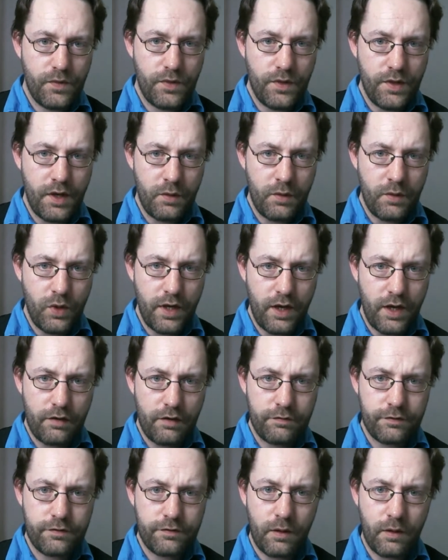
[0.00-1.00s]
Then we
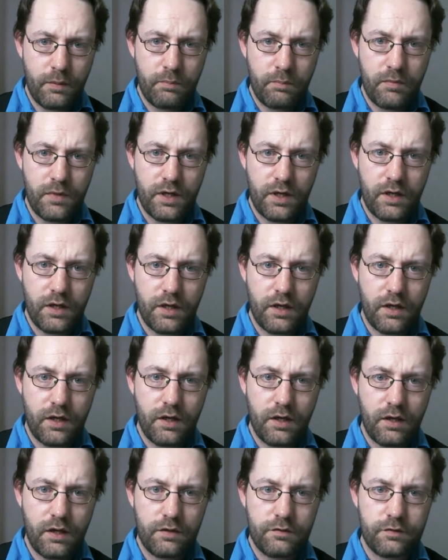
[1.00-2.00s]
have some
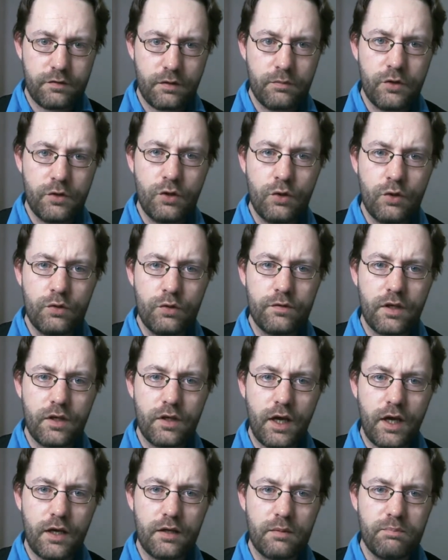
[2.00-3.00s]
news that
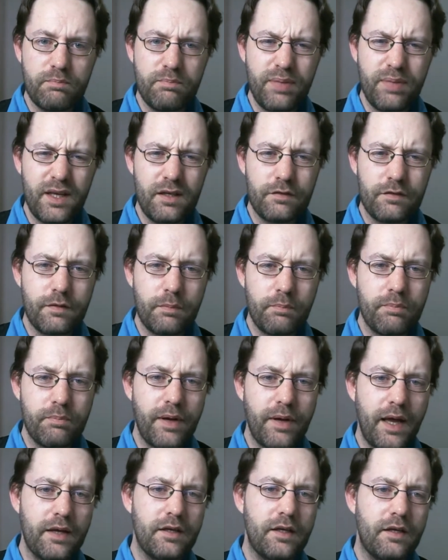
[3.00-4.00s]
had a bit of a
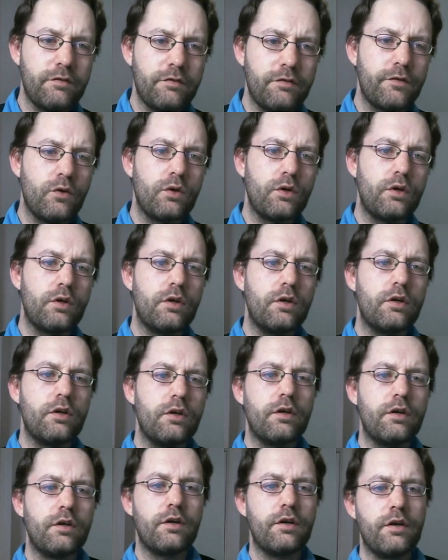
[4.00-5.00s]
panic for
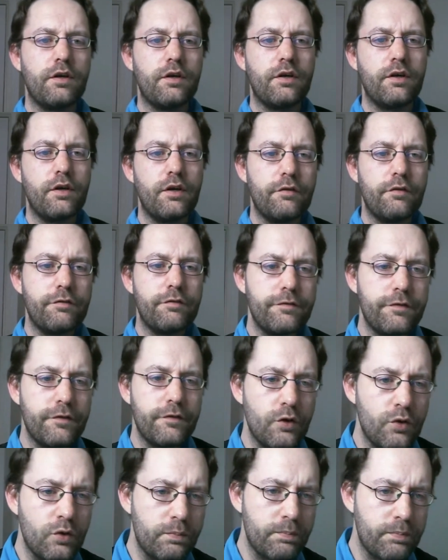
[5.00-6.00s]
a
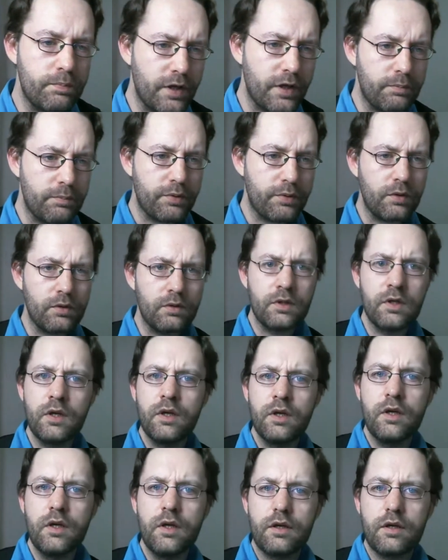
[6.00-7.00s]
few people.
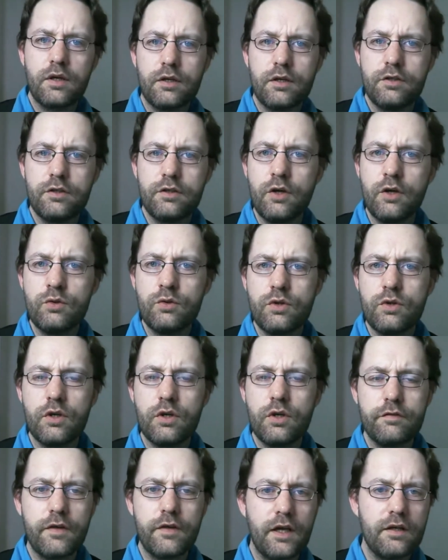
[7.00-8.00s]
Don't know
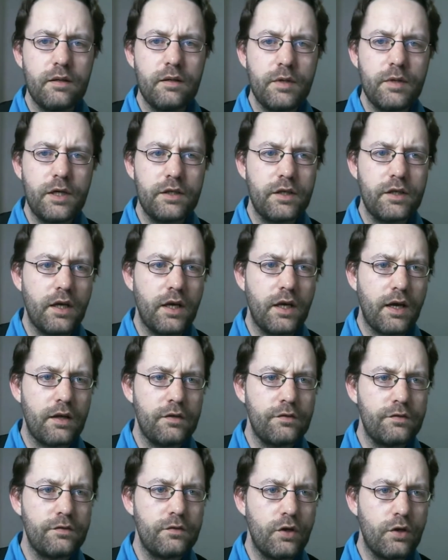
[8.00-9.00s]
if anybody
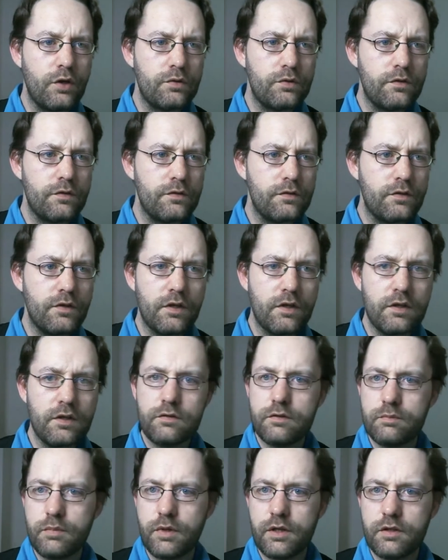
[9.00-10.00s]
has noticed
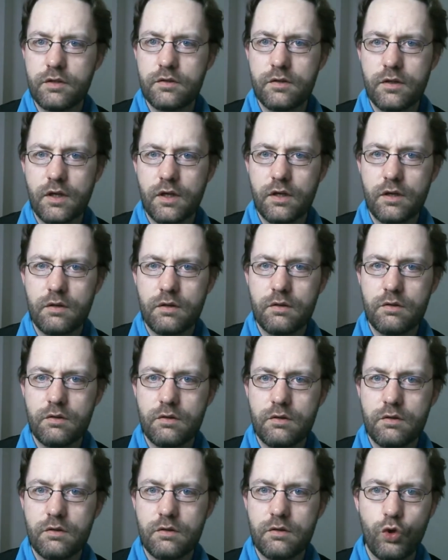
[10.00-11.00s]
this,
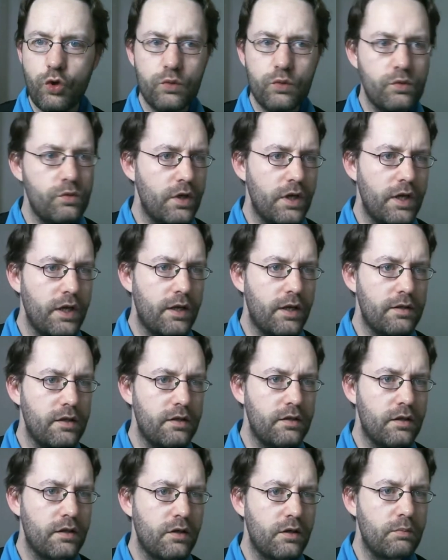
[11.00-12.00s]
and don't get
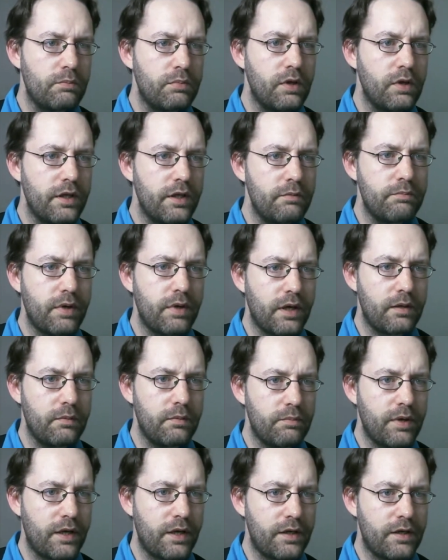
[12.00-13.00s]
in a complete
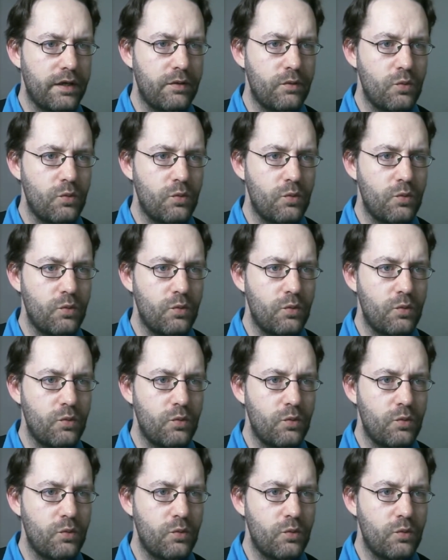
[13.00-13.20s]
panic